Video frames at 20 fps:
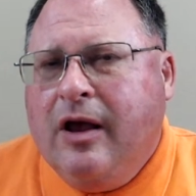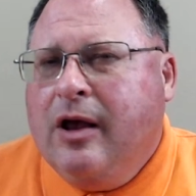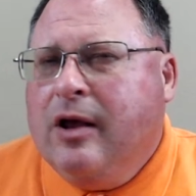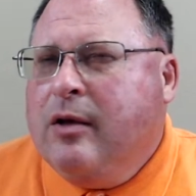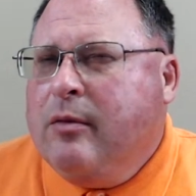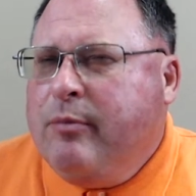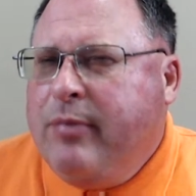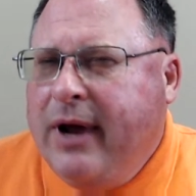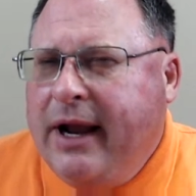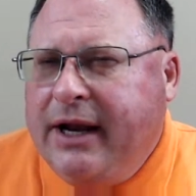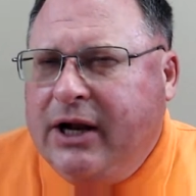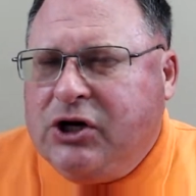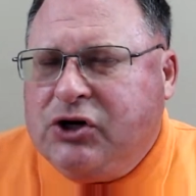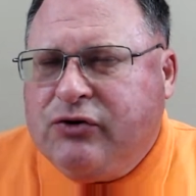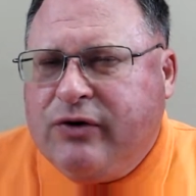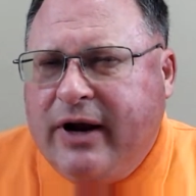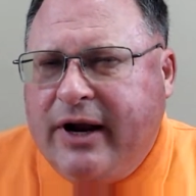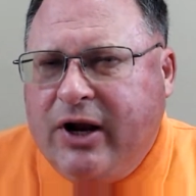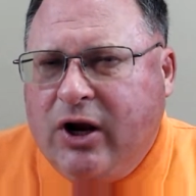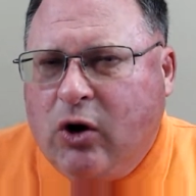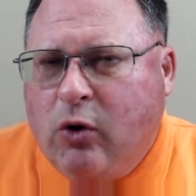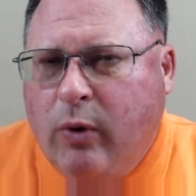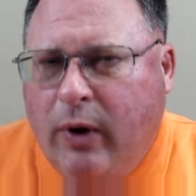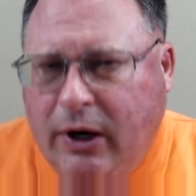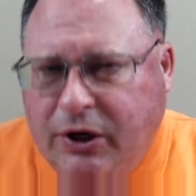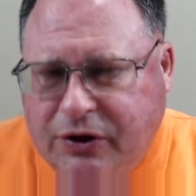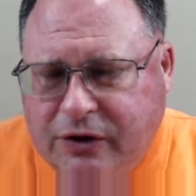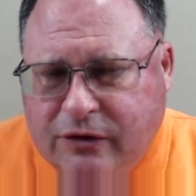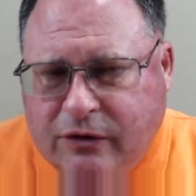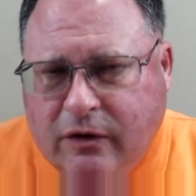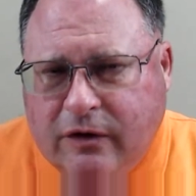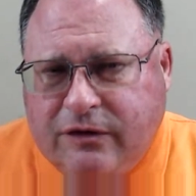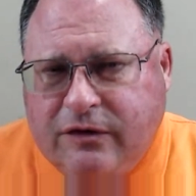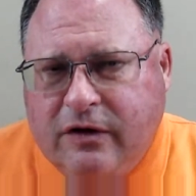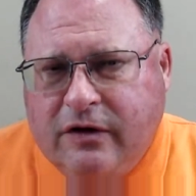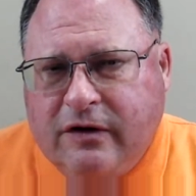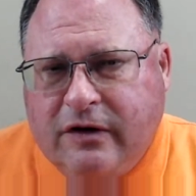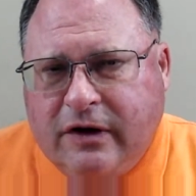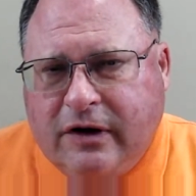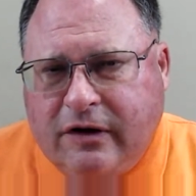penetrating questions because you're
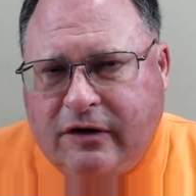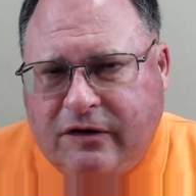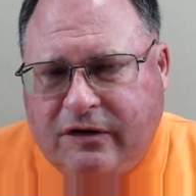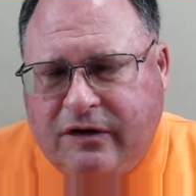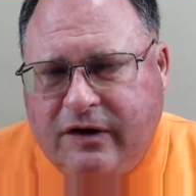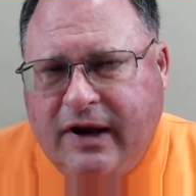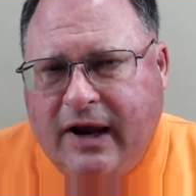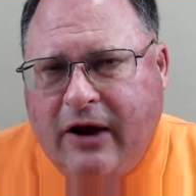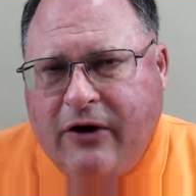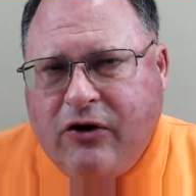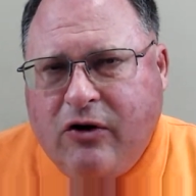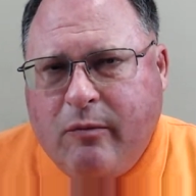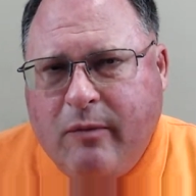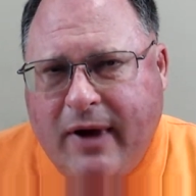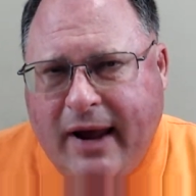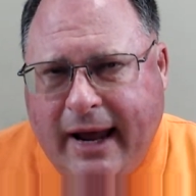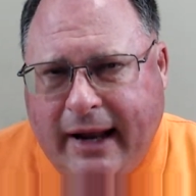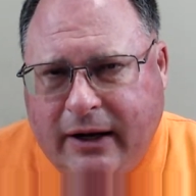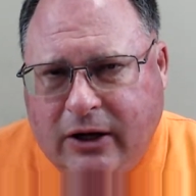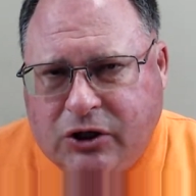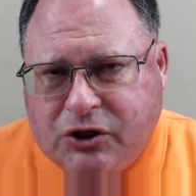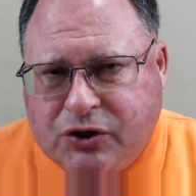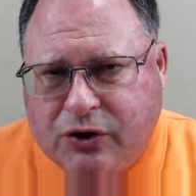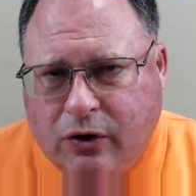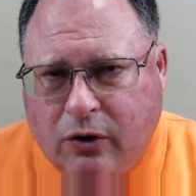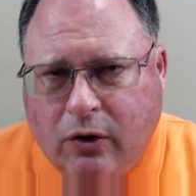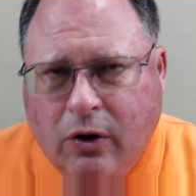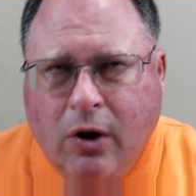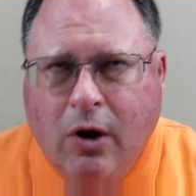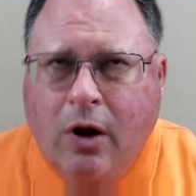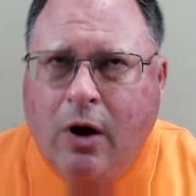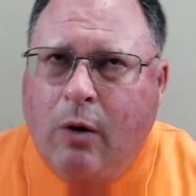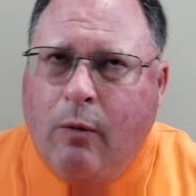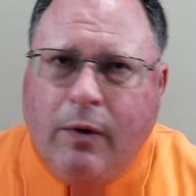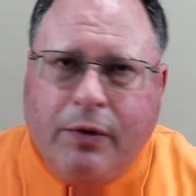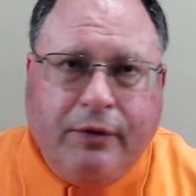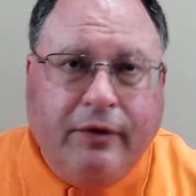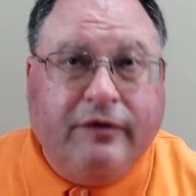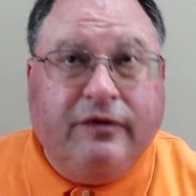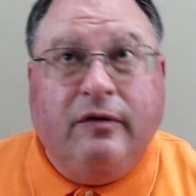going to see how your manager, whether
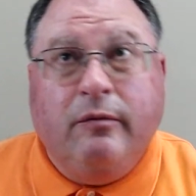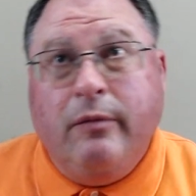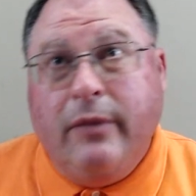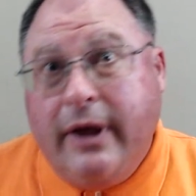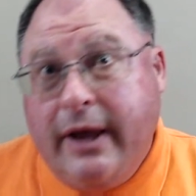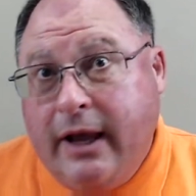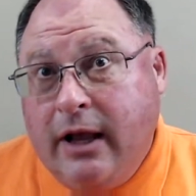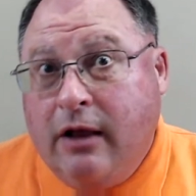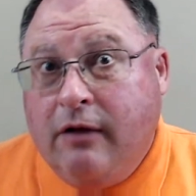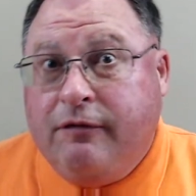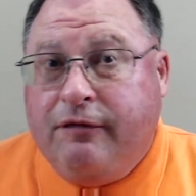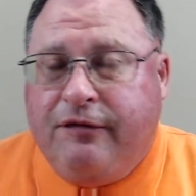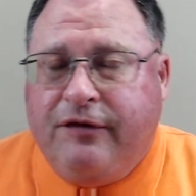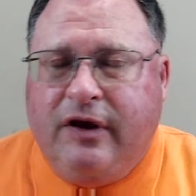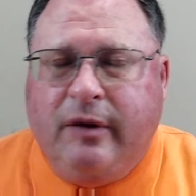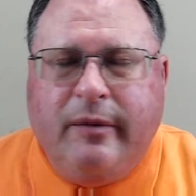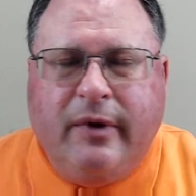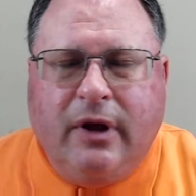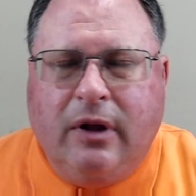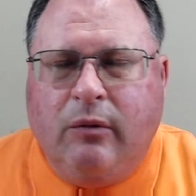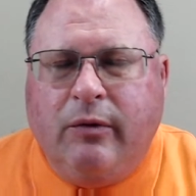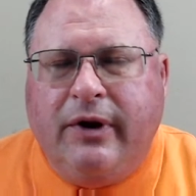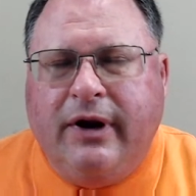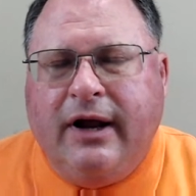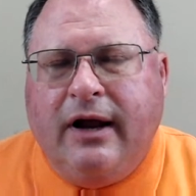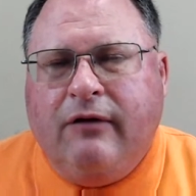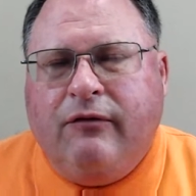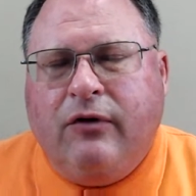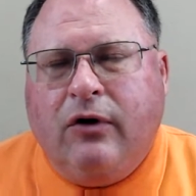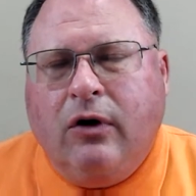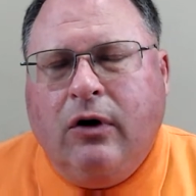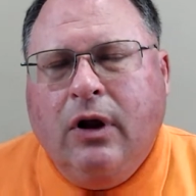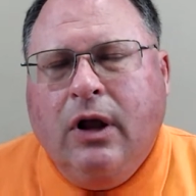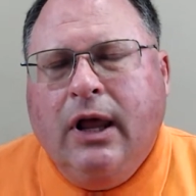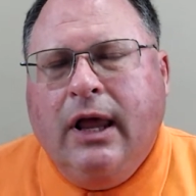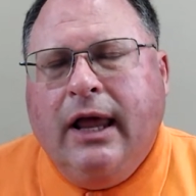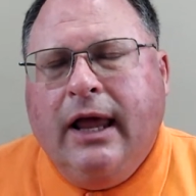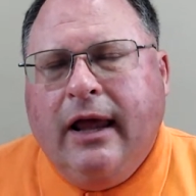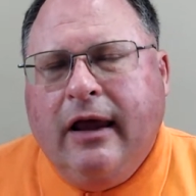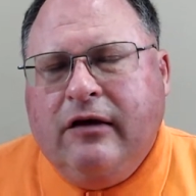it's a male, female, whatever,
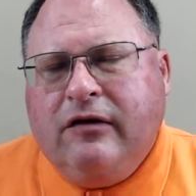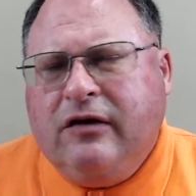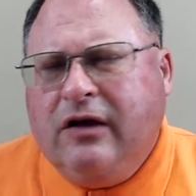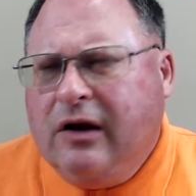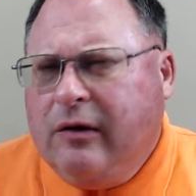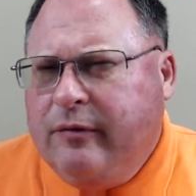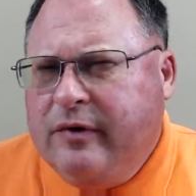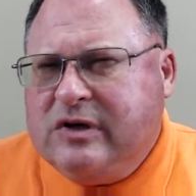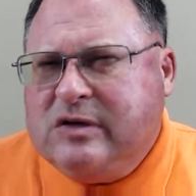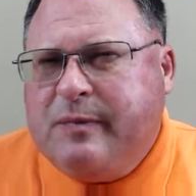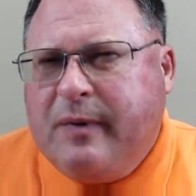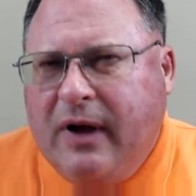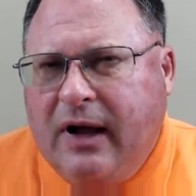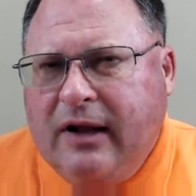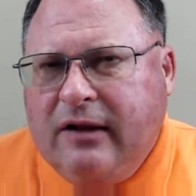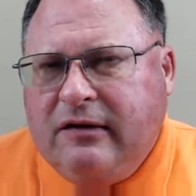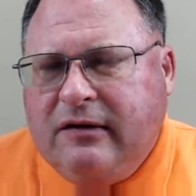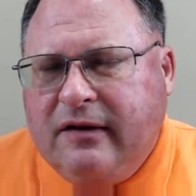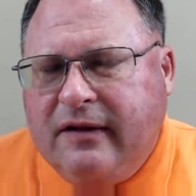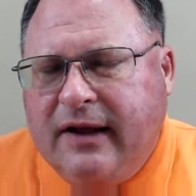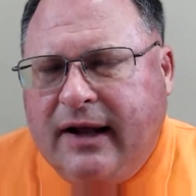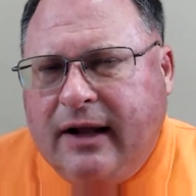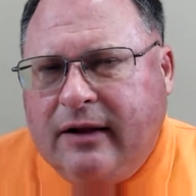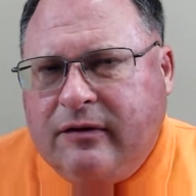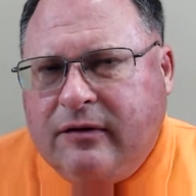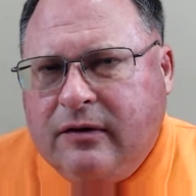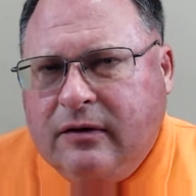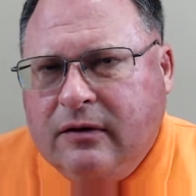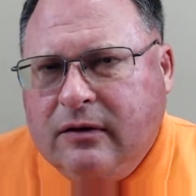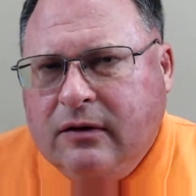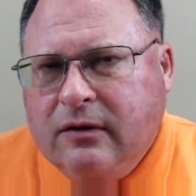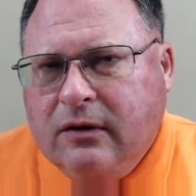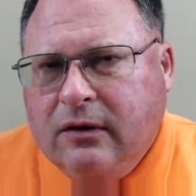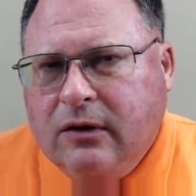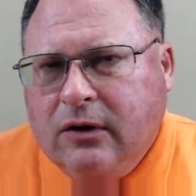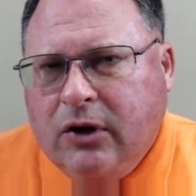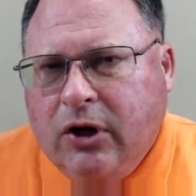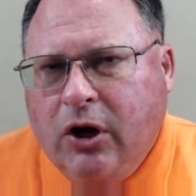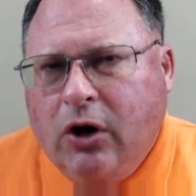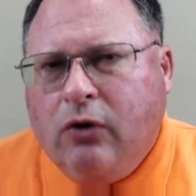is going to respond to that.
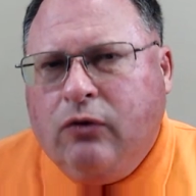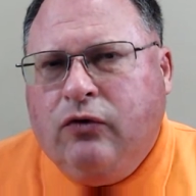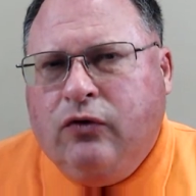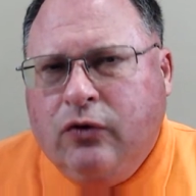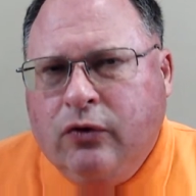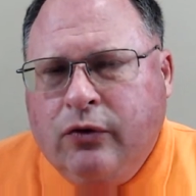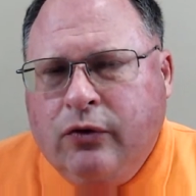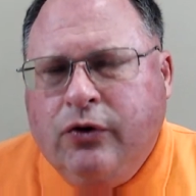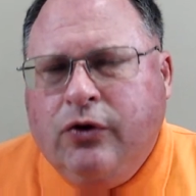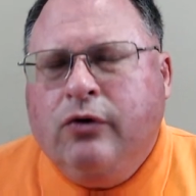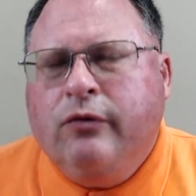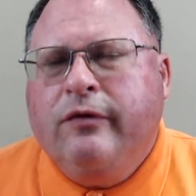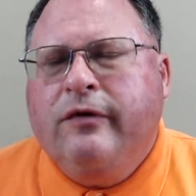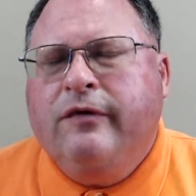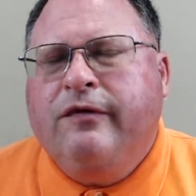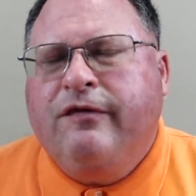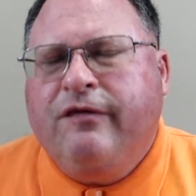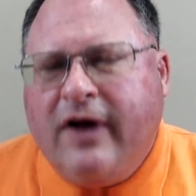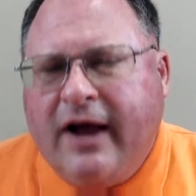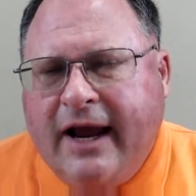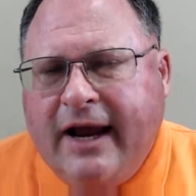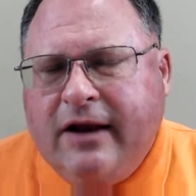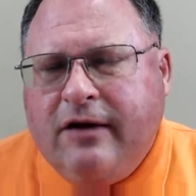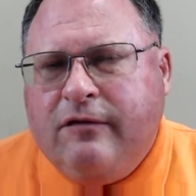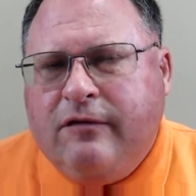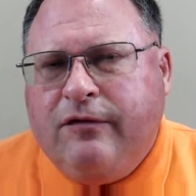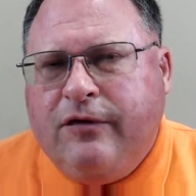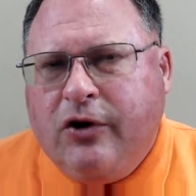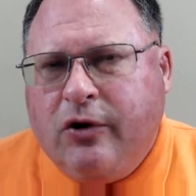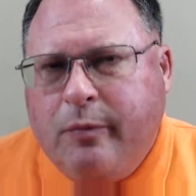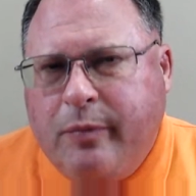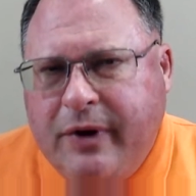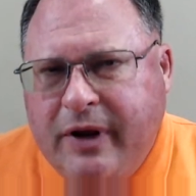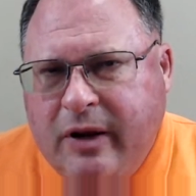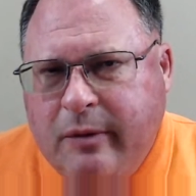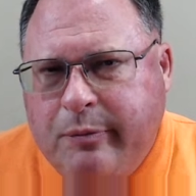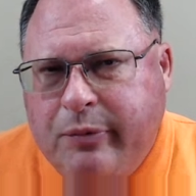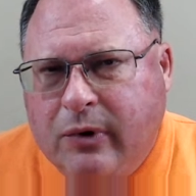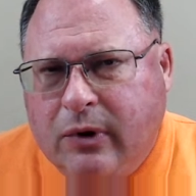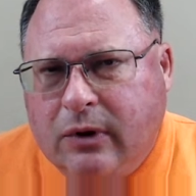Do you fight for your
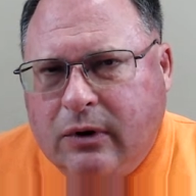people?